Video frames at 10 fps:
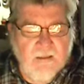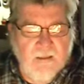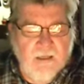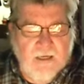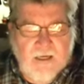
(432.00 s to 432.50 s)

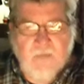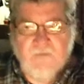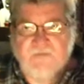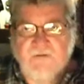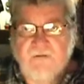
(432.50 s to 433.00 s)

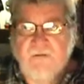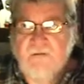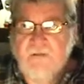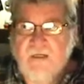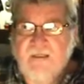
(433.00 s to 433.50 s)
Anderson.
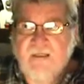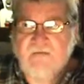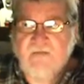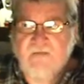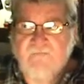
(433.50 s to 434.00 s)
I can't
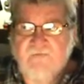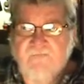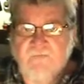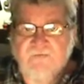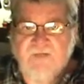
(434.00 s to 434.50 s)
think of his
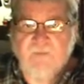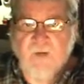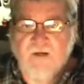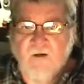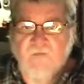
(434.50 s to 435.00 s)
first name
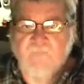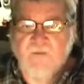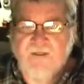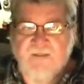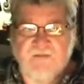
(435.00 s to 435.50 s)
right off, but
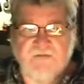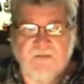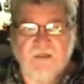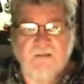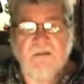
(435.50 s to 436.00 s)
he's
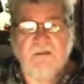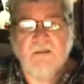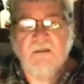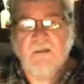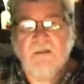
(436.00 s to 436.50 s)

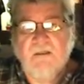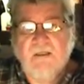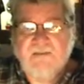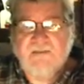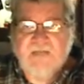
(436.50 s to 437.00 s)

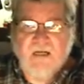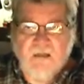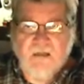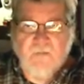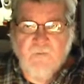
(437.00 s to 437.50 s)
got a
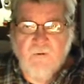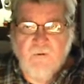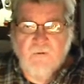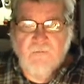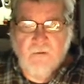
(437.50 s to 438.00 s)
couple
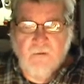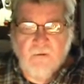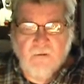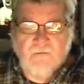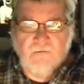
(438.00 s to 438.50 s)

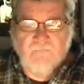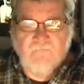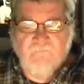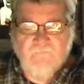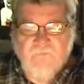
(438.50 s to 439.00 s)

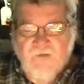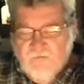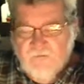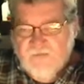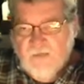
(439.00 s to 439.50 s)

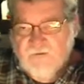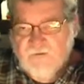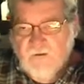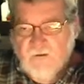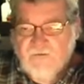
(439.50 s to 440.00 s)
videos out
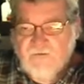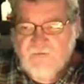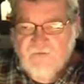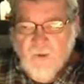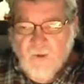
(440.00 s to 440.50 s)
there,
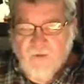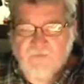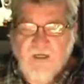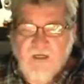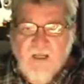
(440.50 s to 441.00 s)
tutorials.
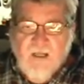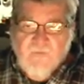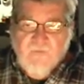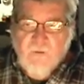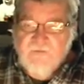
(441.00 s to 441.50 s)

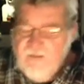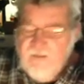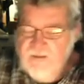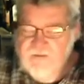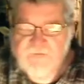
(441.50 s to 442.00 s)
The only thing
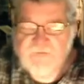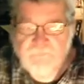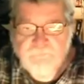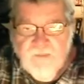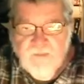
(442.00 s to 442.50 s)
is,
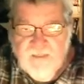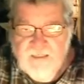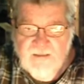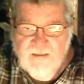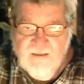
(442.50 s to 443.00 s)
he
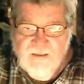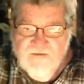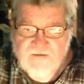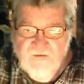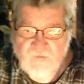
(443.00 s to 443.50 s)
did his
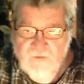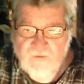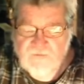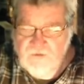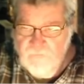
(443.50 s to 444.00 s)
tutorials
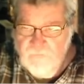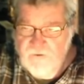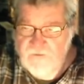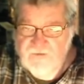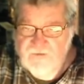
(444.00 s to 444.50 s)
a couple
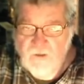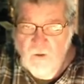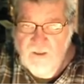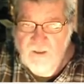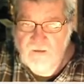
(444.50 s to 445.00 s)
years ago,
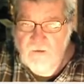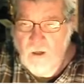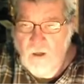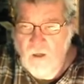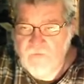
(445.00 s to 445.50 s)
and
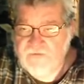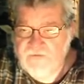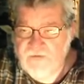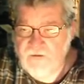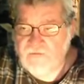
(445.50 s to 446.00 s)
all this
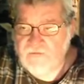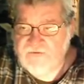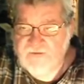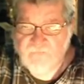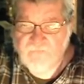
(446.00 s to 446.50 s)
here was
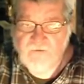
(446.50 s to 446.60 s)
different.